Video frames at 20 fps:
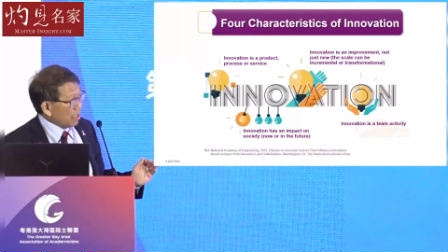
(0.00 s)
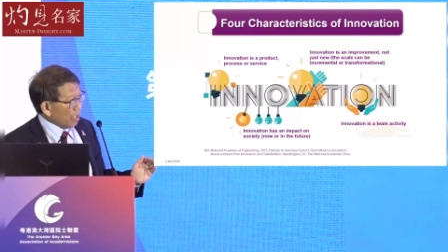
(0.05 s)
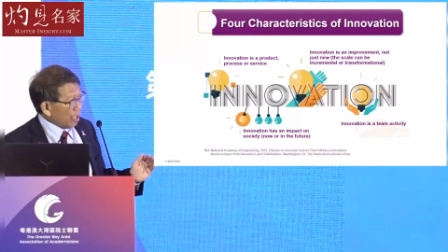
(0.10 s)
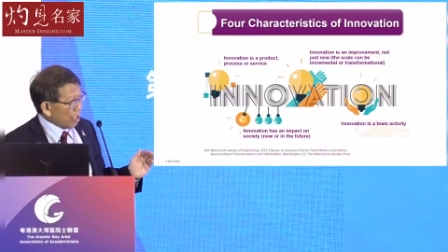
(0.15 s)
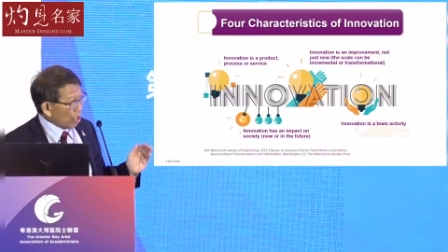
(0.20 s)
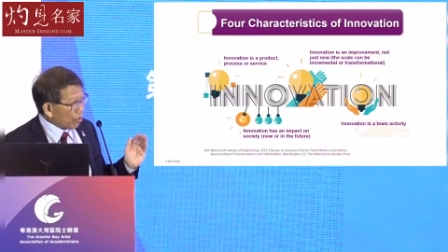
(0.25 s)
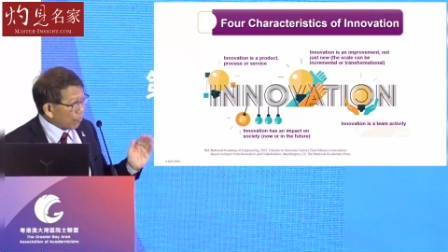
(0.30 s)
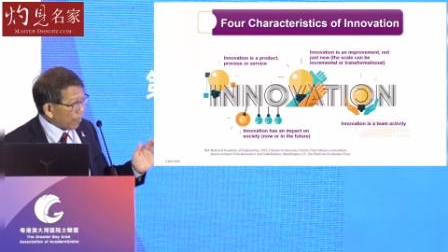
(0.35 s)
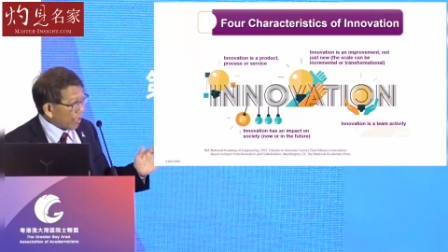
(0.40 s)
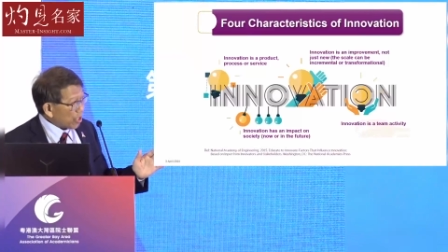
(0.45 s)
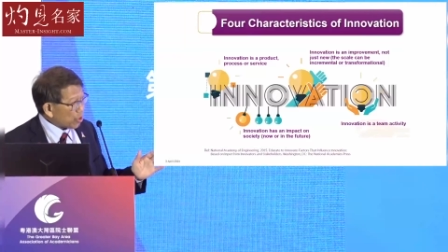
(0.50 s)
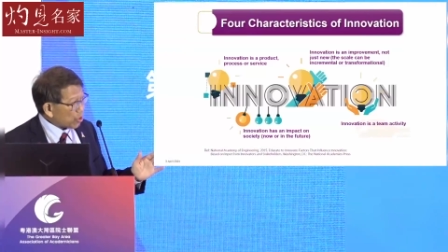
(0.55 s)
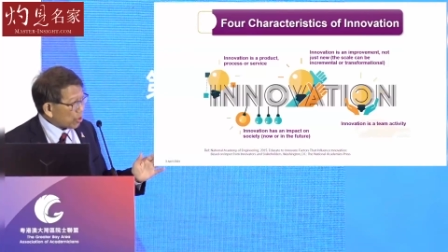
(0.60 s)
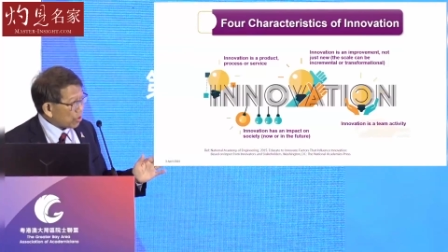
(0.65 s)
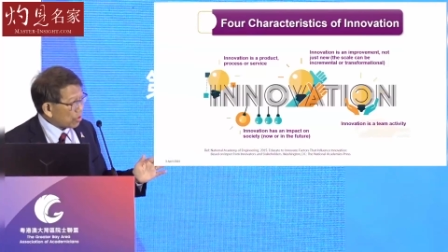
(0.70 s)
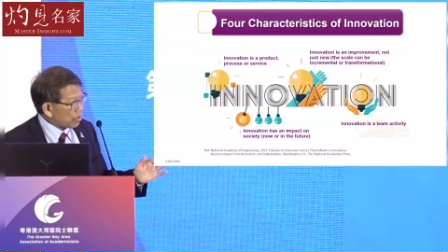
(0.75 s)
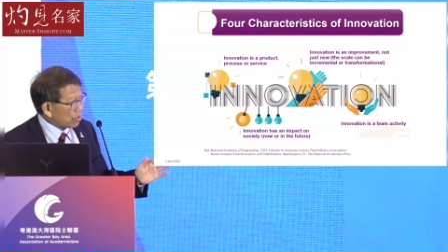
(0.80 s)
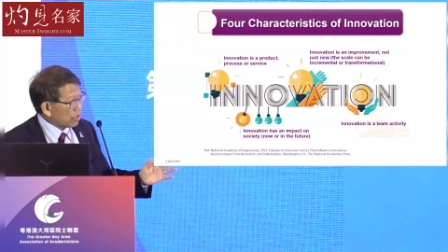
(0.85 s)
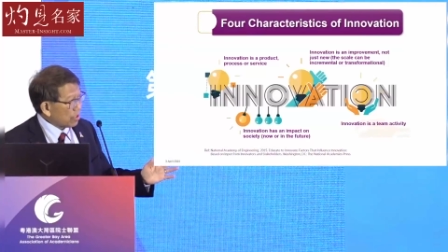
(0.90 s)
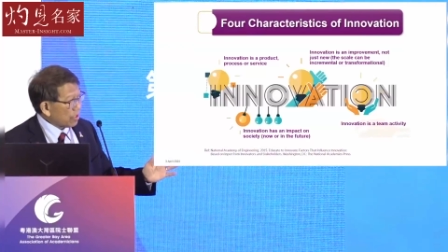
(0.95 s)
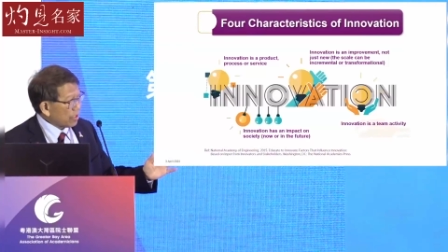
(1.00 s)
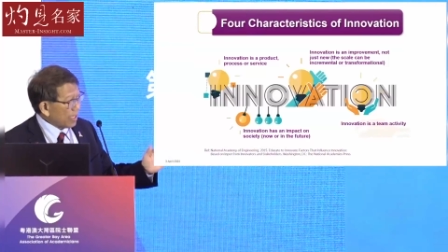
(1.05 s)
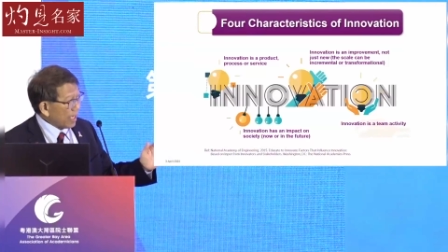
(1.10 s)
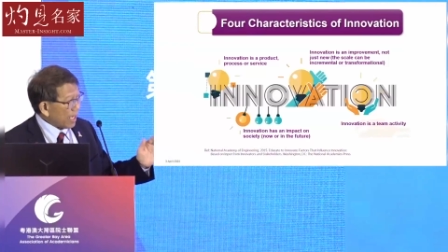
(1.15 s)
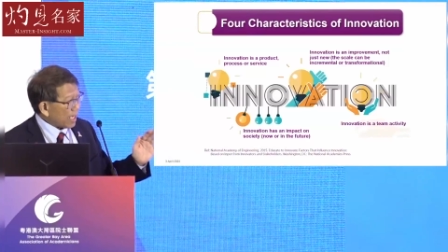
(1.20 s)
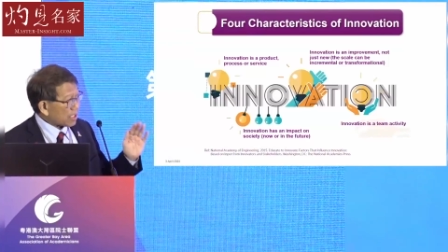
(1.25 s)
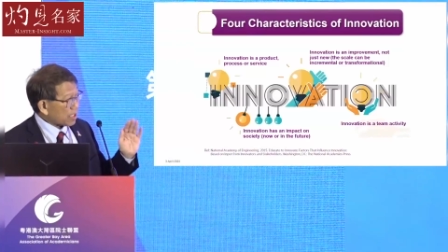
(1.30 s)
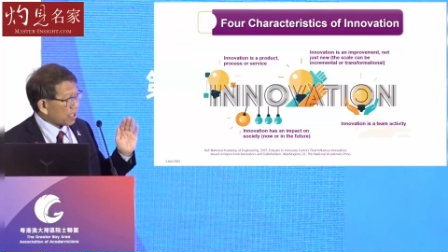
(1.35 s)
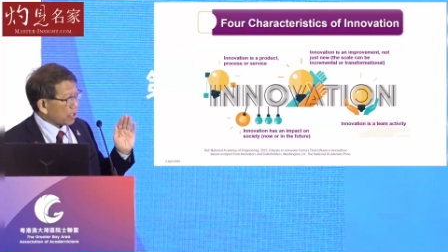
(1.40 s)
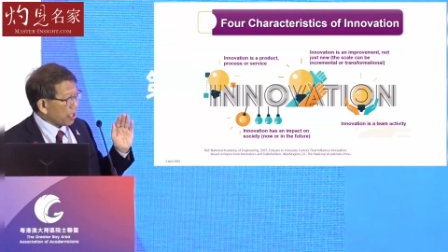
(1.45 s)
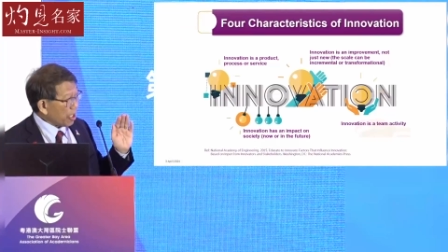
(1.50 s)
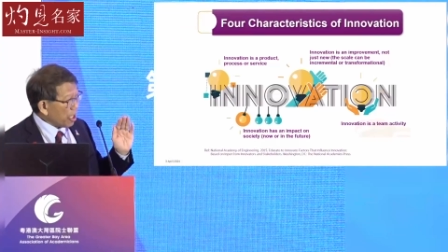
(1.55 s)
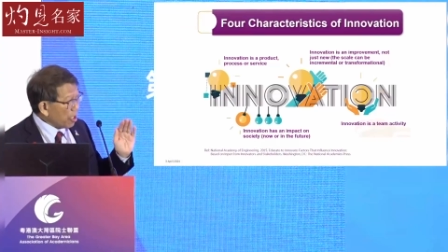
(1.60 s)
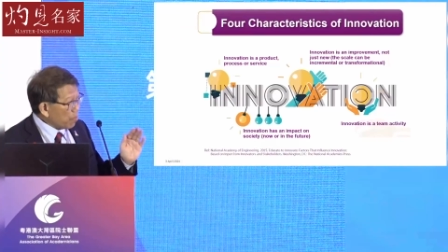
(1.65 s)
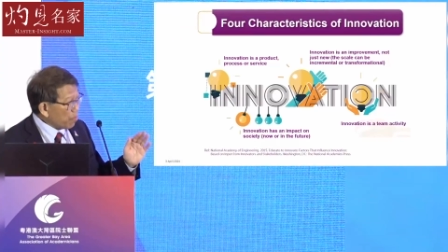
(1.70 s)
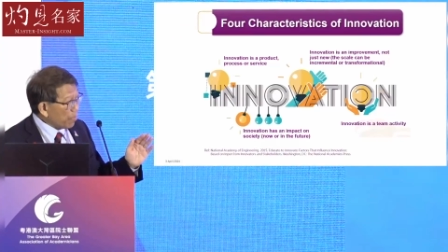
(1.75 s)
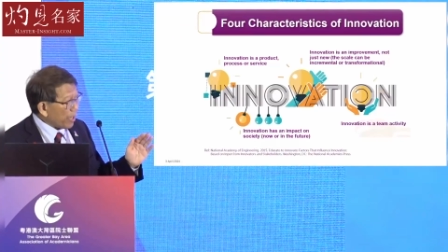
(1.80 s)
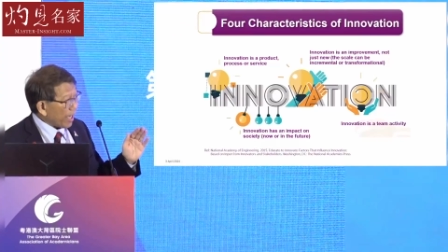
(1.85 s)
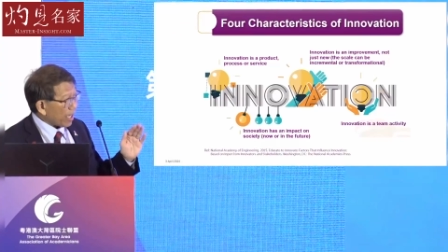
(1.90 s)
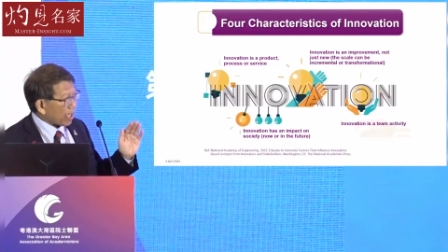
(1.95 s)
Innovation has an
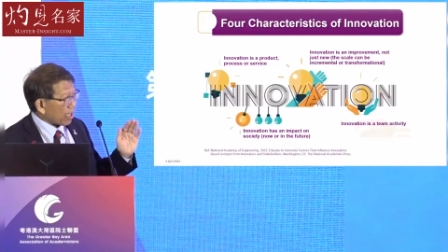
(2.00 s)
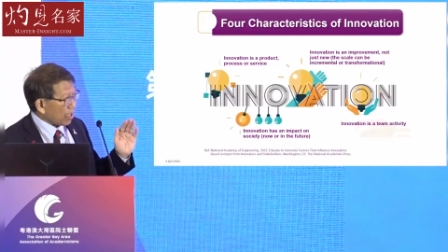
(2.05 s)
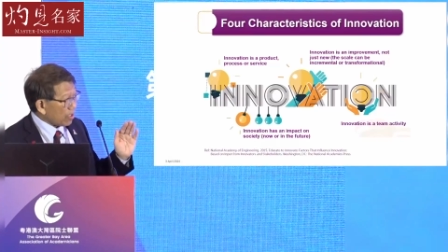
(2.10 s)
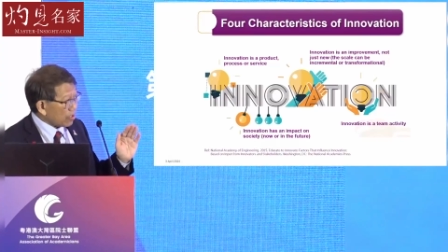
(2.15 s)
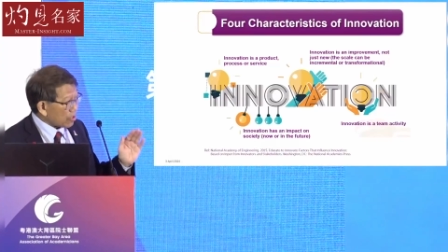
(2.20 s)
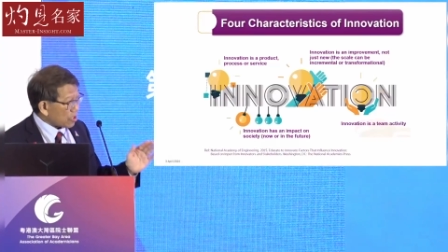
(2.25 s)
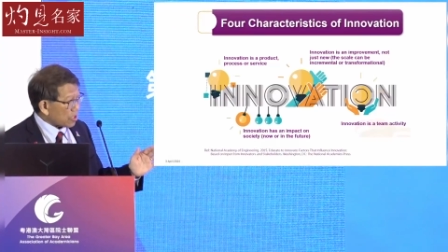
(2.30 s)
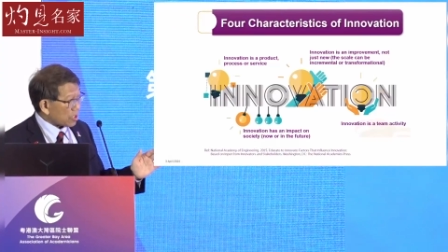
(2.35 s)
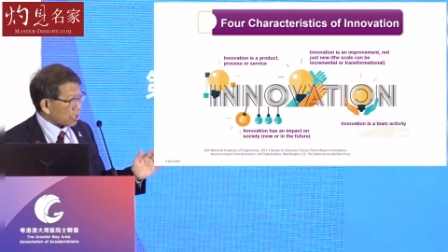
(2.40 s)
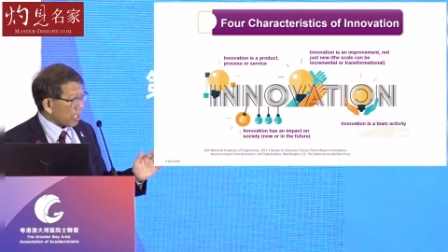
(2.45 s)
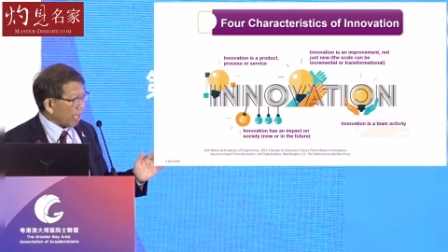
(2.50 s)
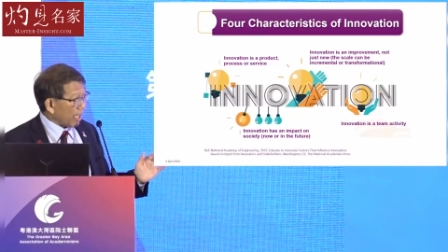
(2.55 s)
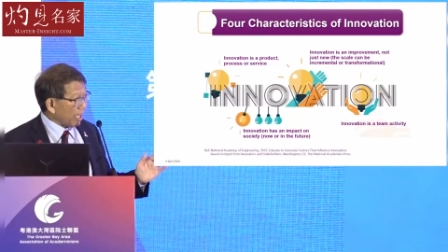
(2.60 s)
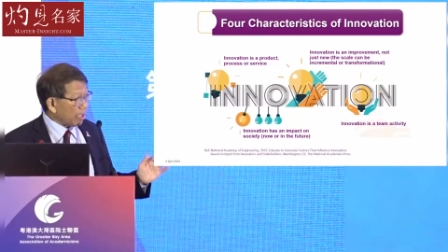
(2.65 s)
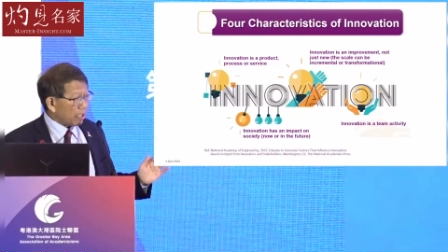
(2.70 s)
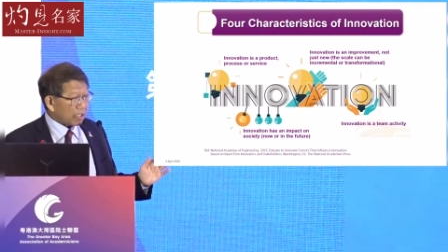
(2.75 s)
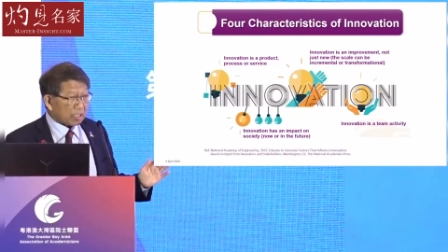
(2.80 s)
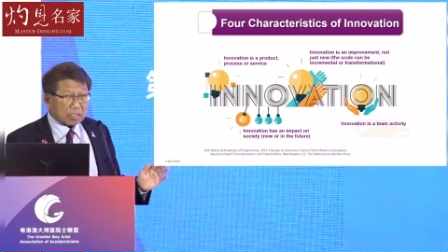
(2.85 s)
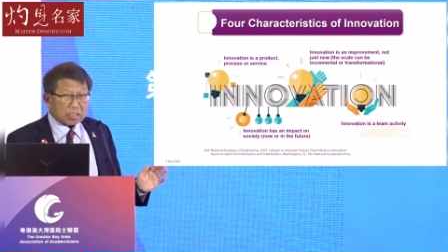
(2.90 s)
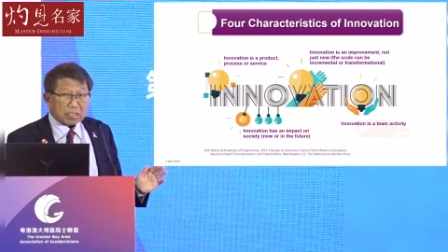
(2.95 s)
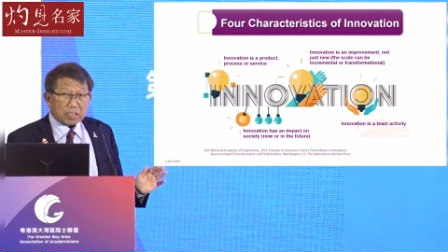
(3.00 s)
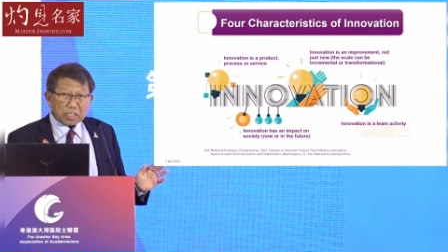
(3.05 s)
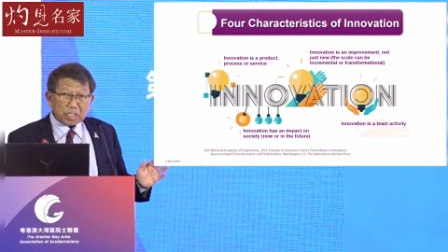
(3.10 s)
impact on society,